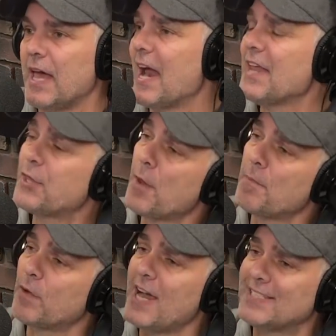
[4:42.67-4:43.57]
And huh? I
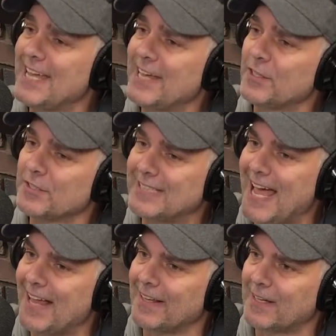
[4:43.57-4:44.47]
thought Ryan Tannehill's
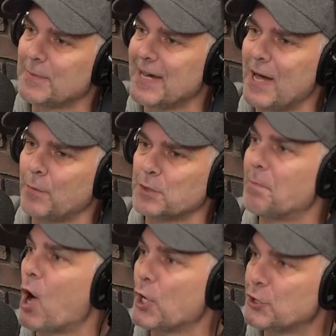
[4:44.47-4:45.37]
talent coming out was
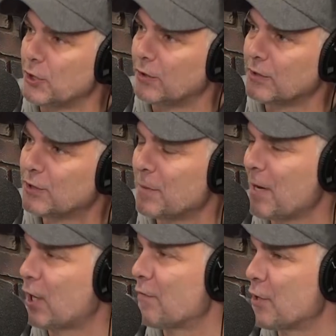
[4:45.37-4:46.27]
marginal. You're talking
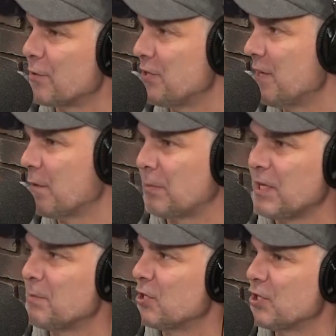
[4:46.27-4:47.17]
about a converted receiver
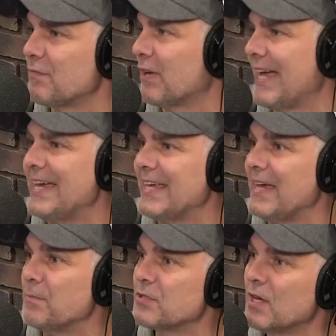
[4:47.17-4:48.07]
played a position for like eight
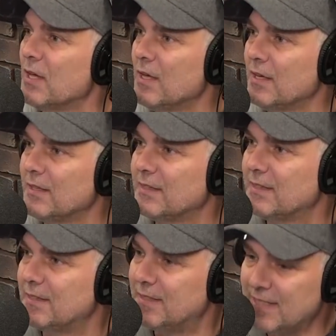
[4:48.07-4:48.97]
games.
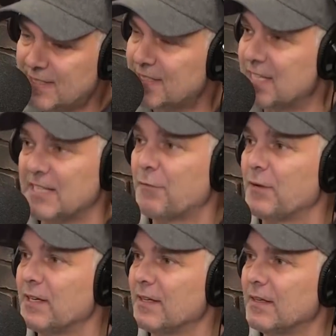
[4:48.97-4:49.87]
This well, is the
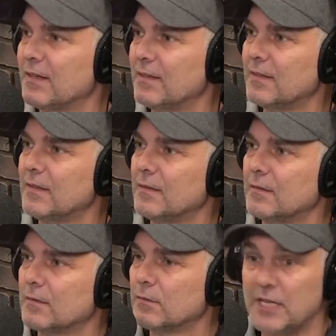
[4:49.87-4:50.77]
different. Slam, he's not a slam
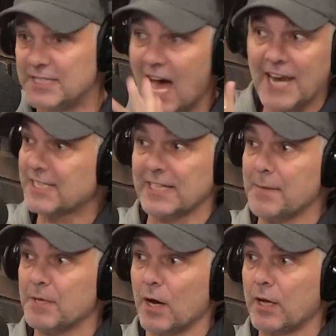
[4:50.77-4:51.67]
dunk. Kyler's he's not, not a, a
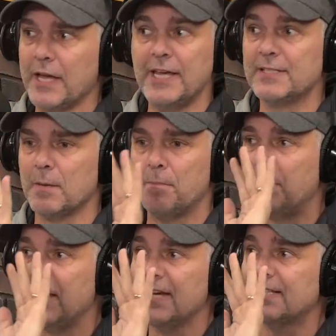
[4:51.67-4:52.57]
slam dunk. He's a
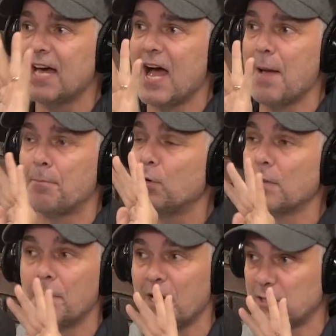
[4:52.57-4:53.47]
big time
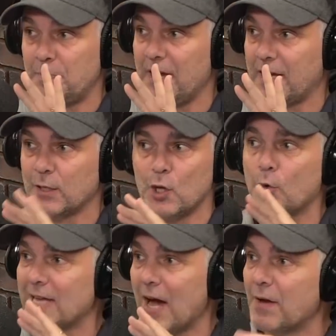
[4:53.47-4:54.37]
boomer bust pick,
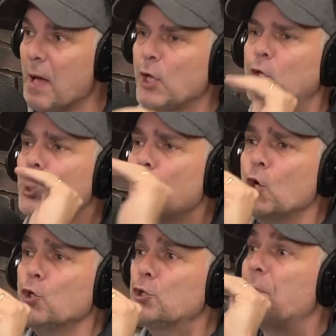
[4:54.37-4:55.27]
no doubt. Some people Huge
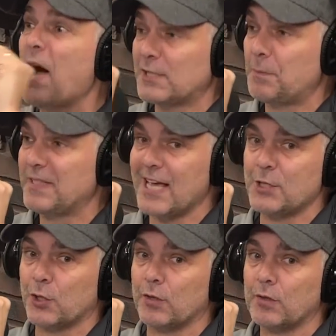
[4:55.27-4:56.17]
are saying it's worth
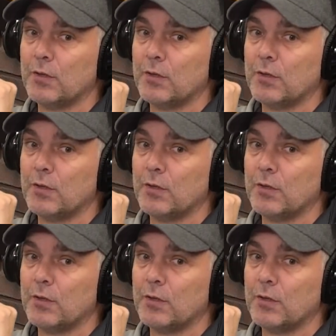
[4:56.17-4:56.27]
potential. the risk.